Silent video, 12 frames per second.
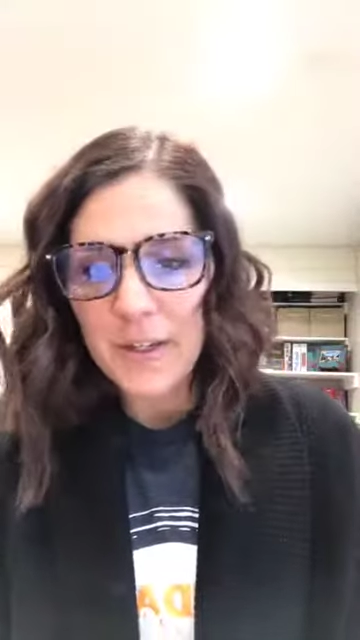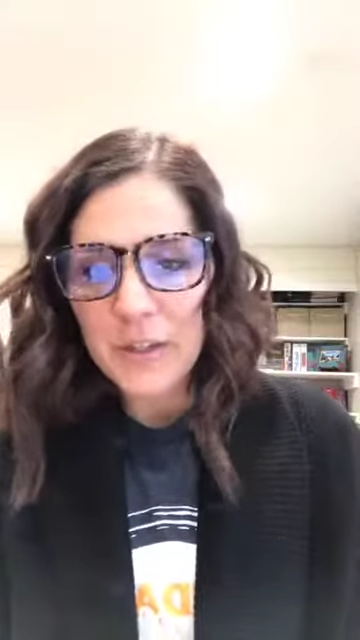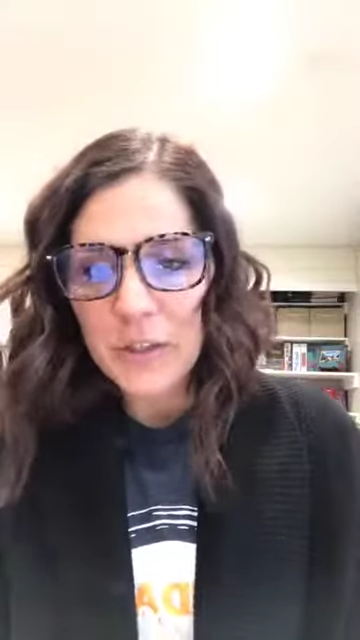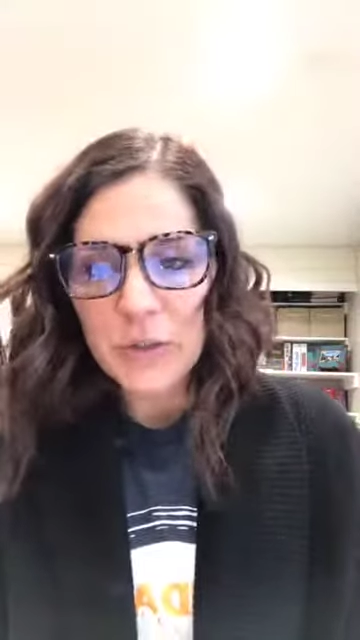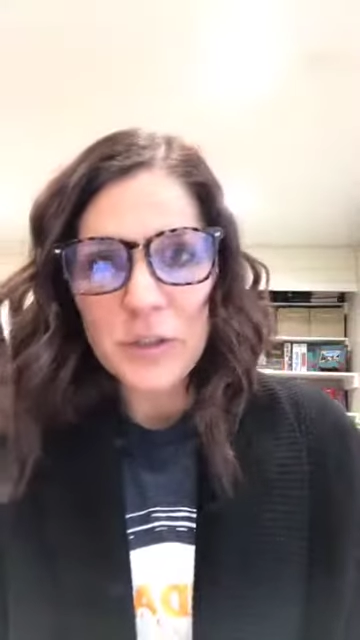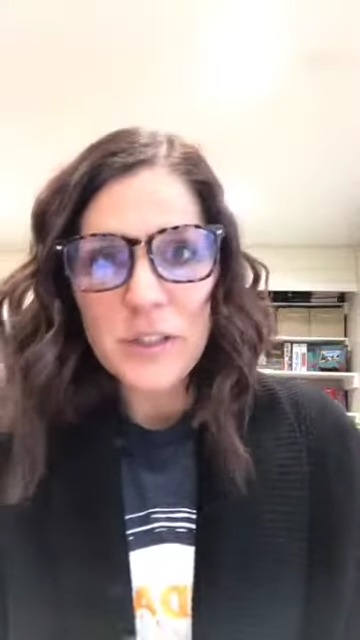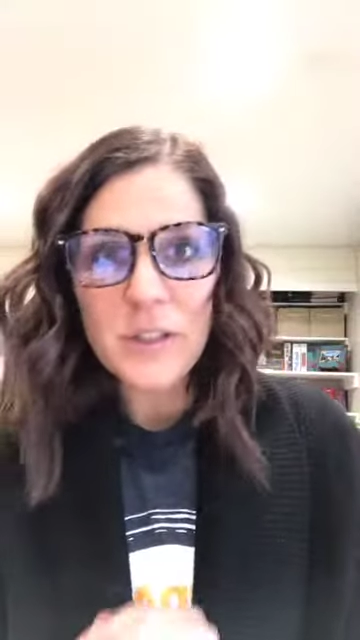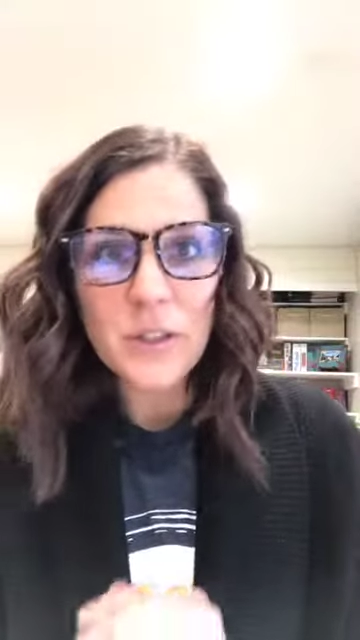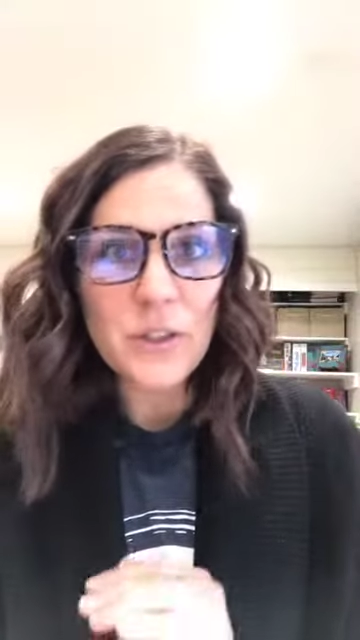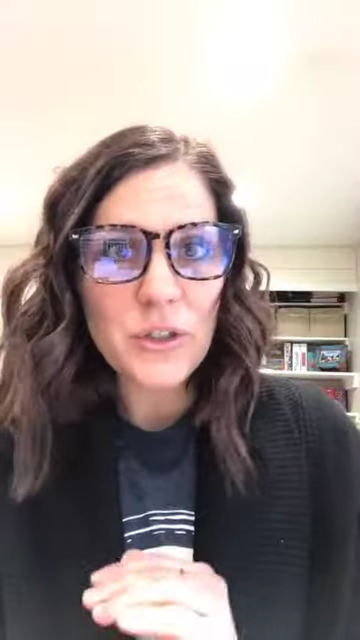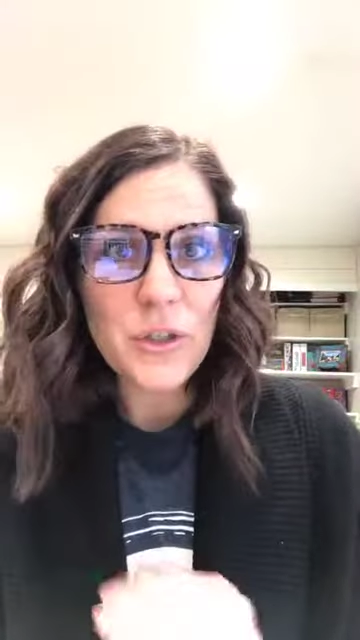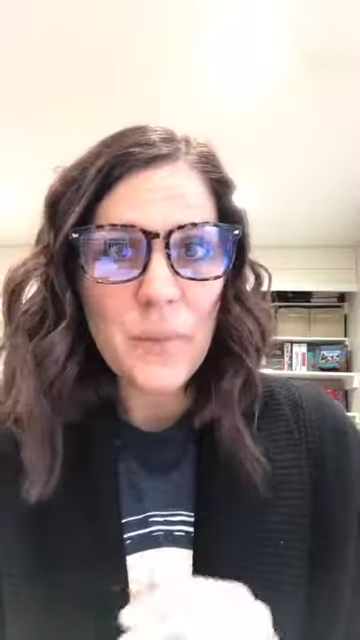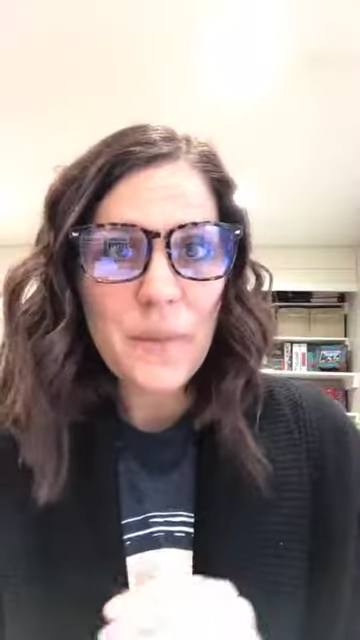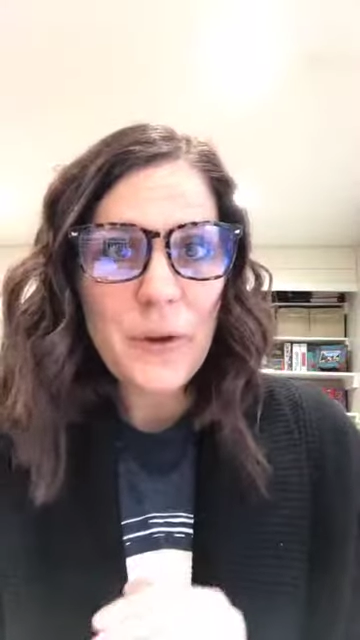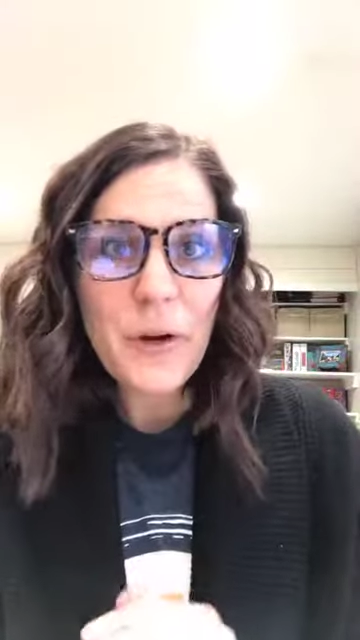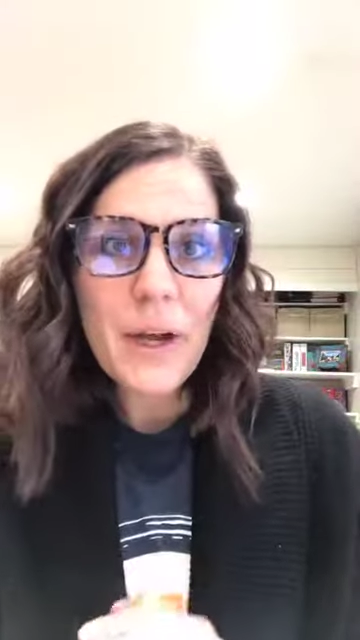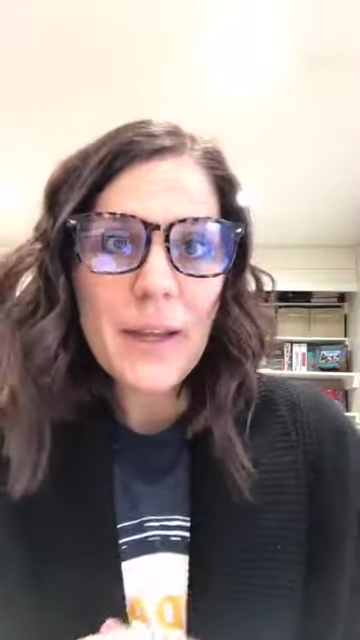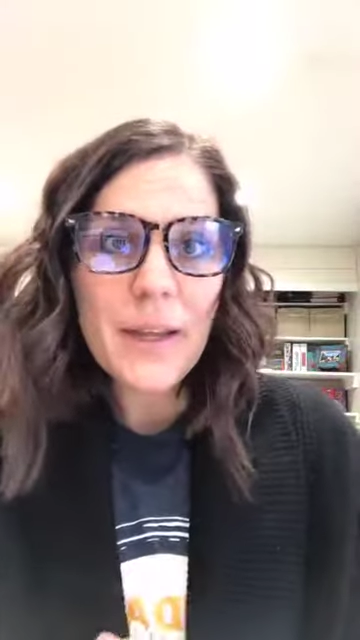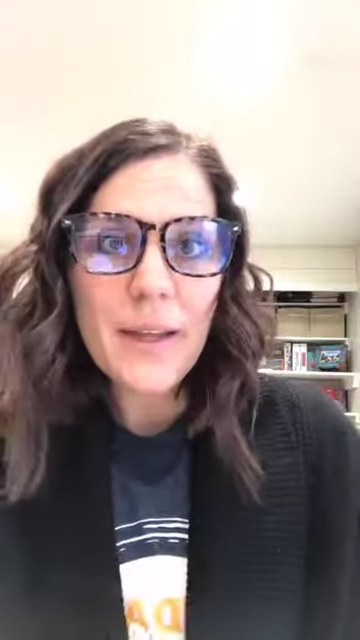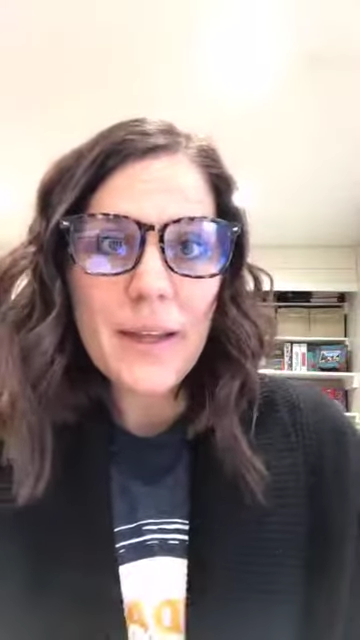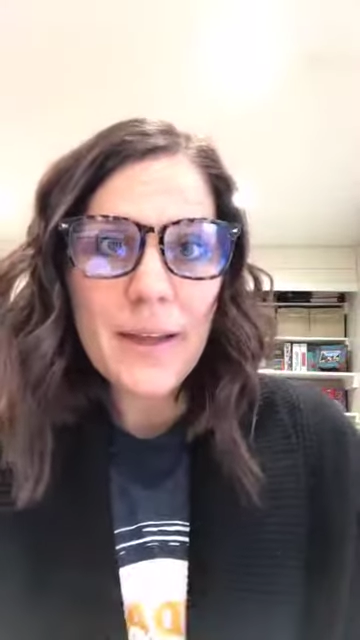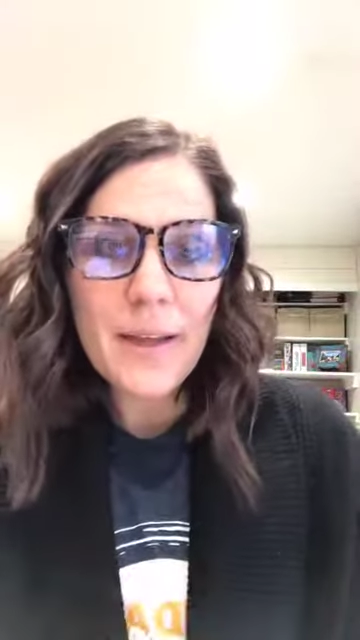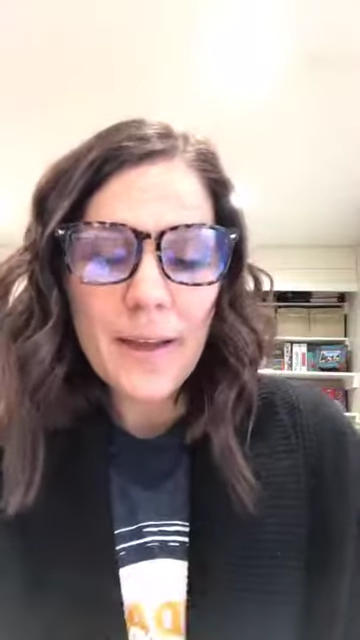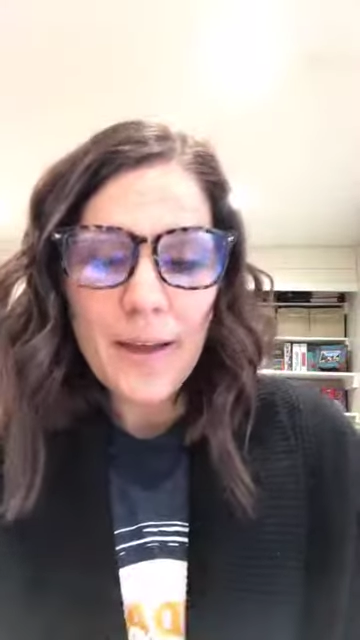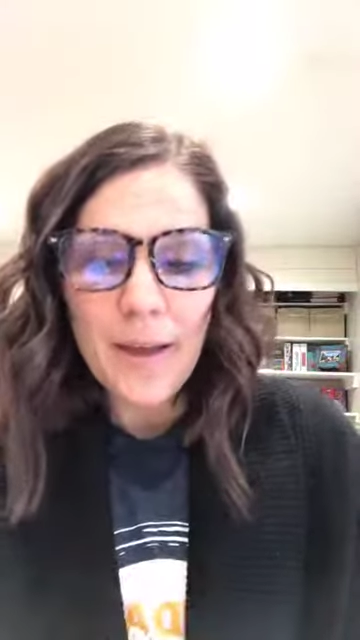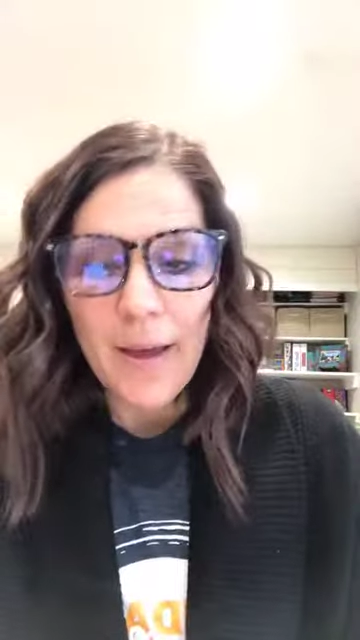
So just jumping right in,